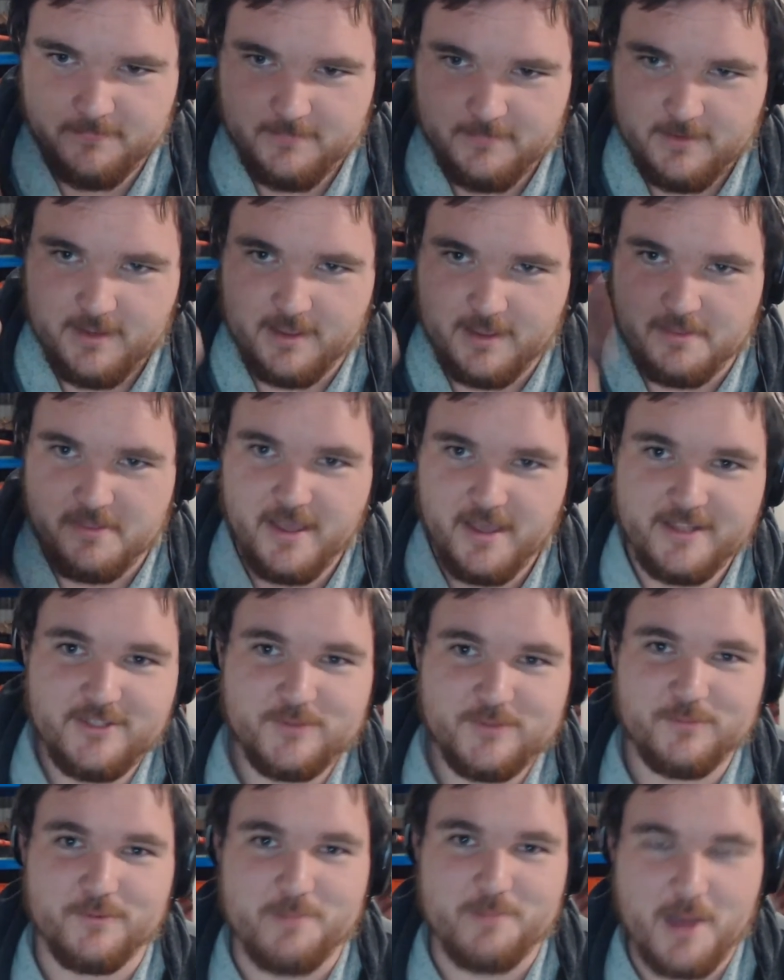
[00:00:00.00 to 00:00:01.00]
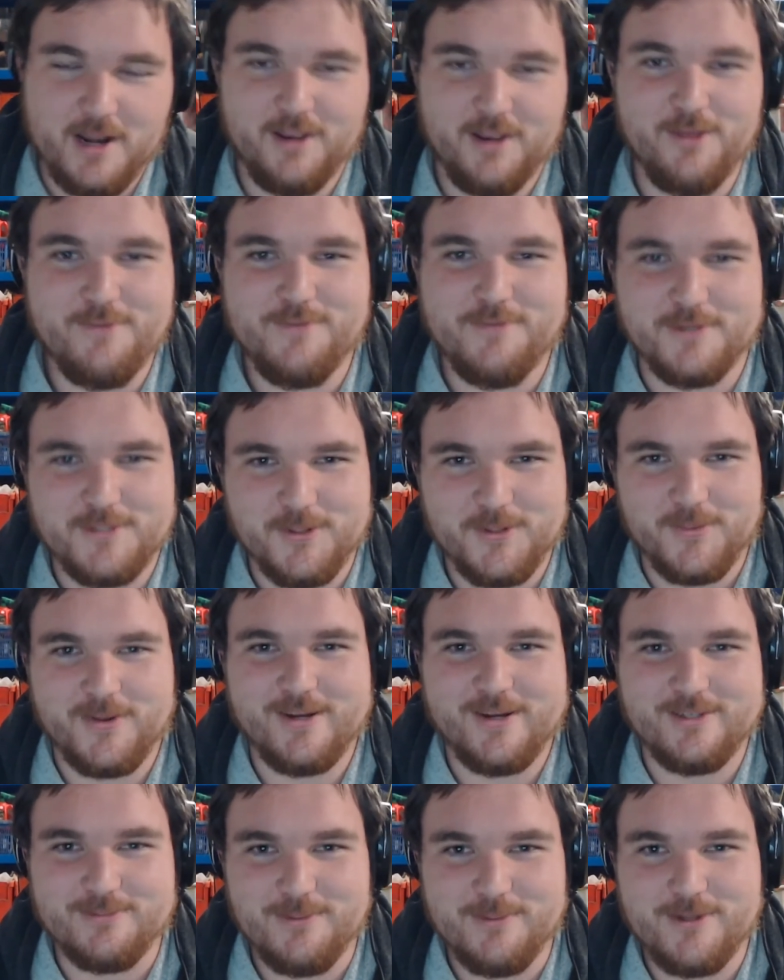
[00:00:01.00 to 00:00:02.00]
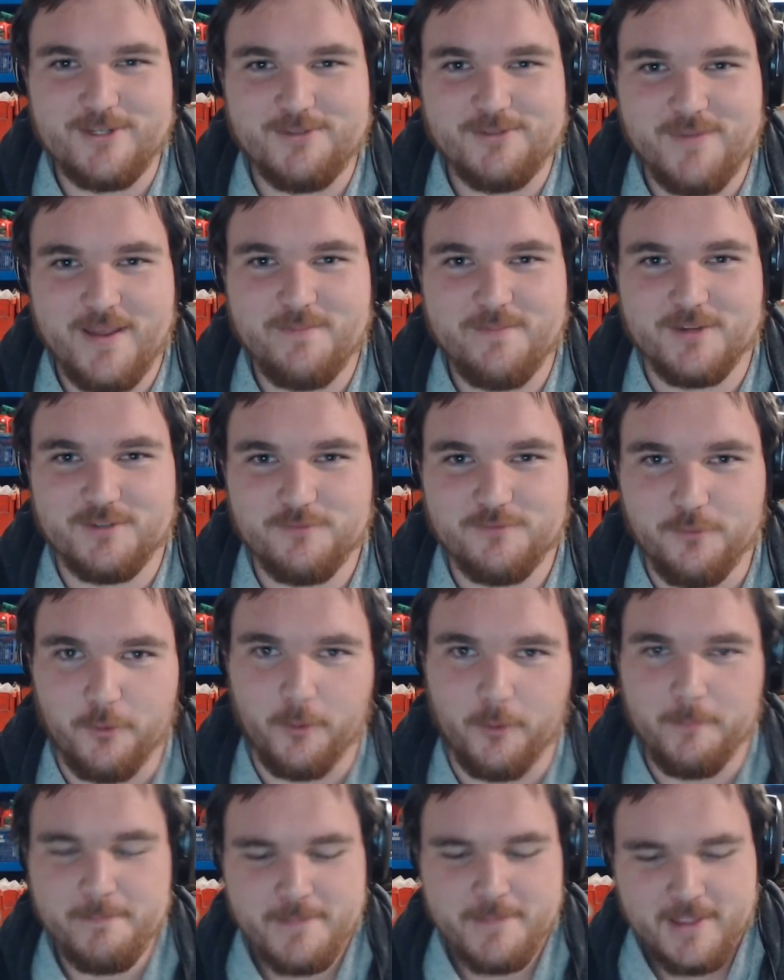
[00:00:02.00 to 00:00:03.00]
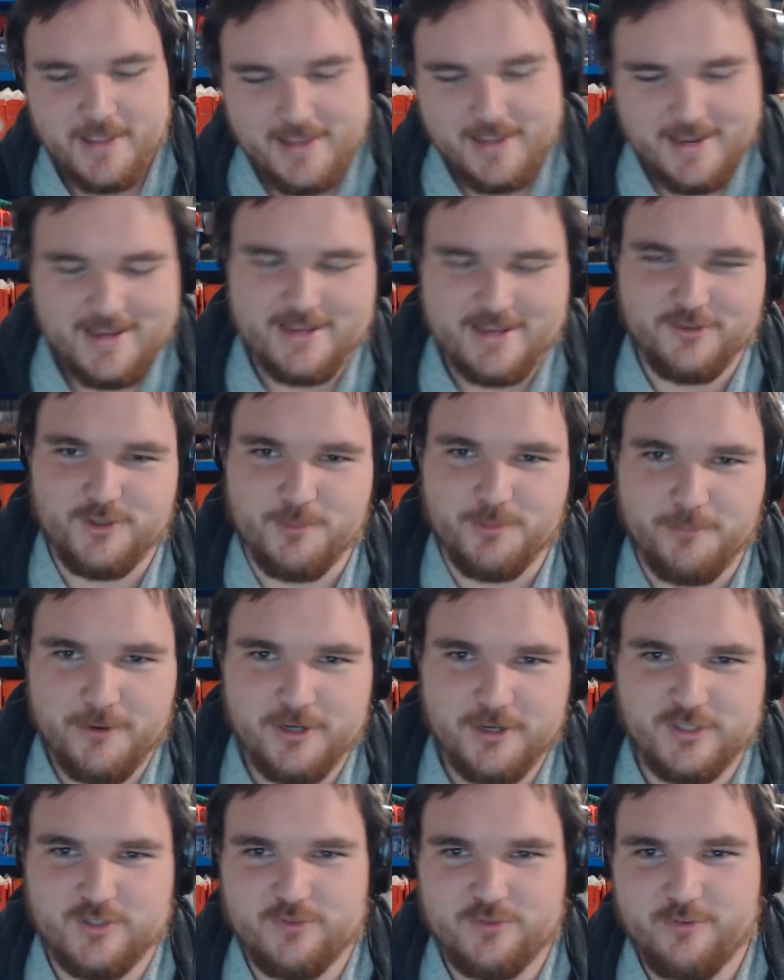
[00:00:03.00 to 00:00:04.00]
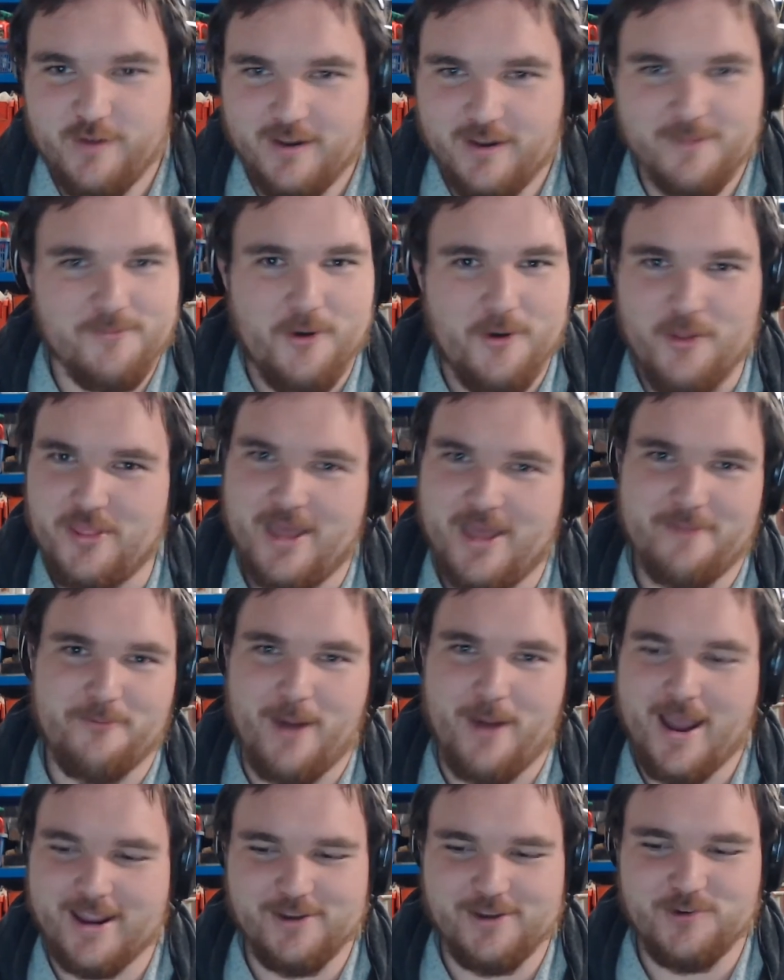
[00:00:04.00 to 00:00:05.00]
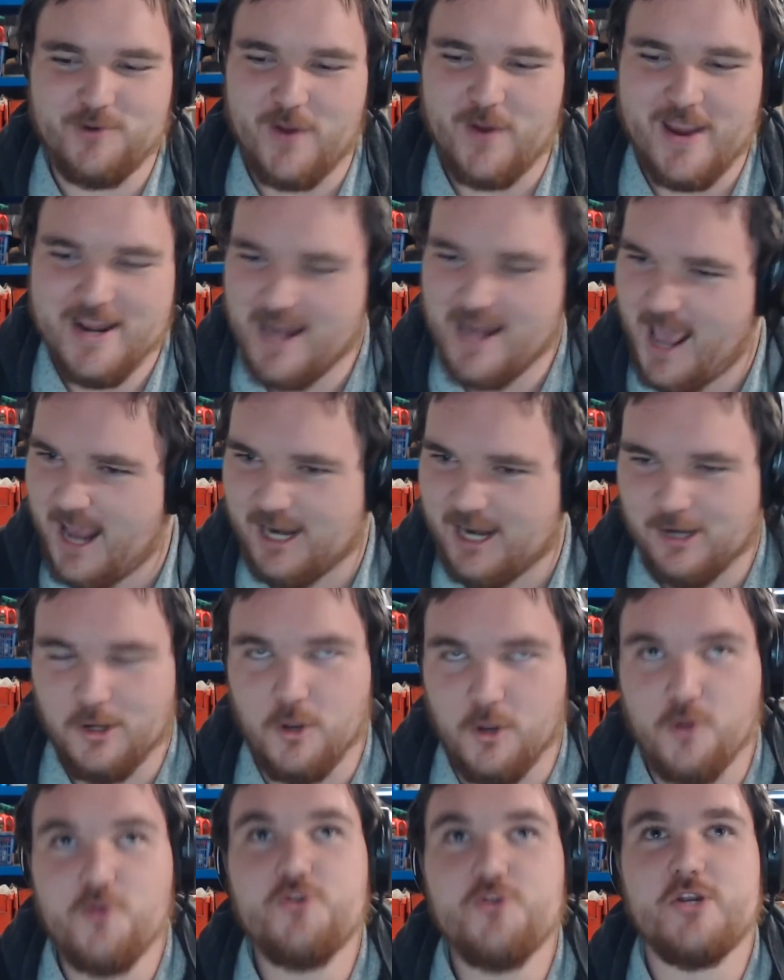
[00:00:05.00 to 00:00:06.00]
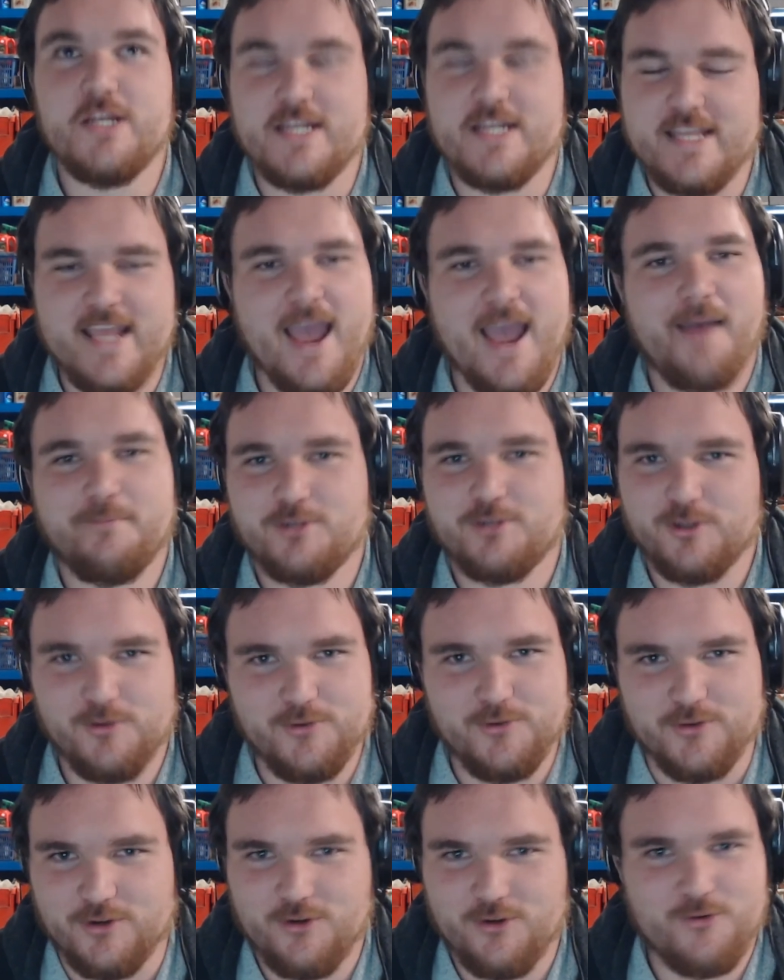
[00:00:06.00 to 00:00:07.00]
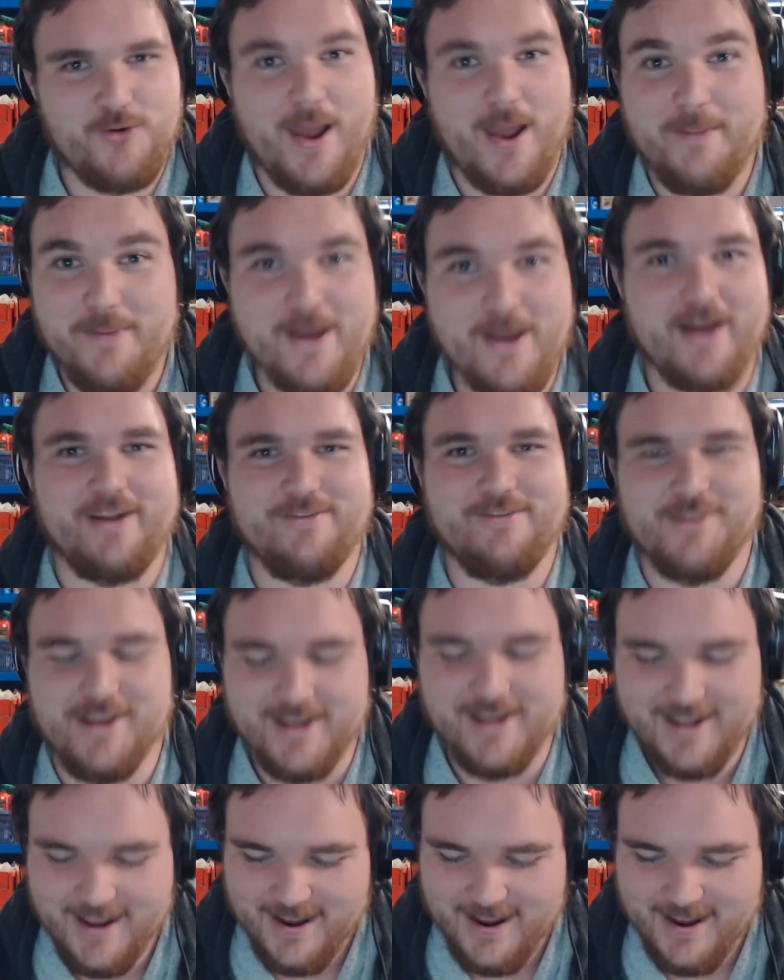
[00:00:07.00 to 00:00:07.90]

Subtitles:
And that's the Battle of Vitoria is most famous for, is the British fell upon that wagon train and looted the absolute crap out of it.